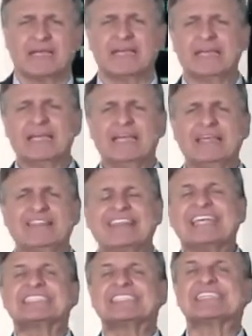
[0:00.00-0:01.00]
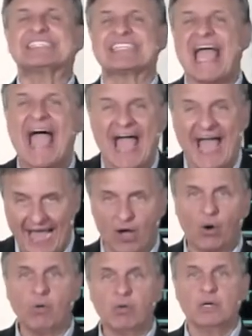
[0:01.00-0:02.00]
eh, this is
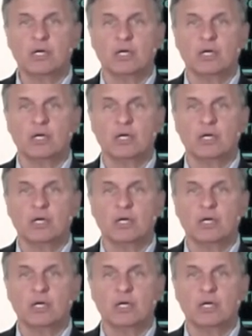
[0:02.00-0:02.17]
how,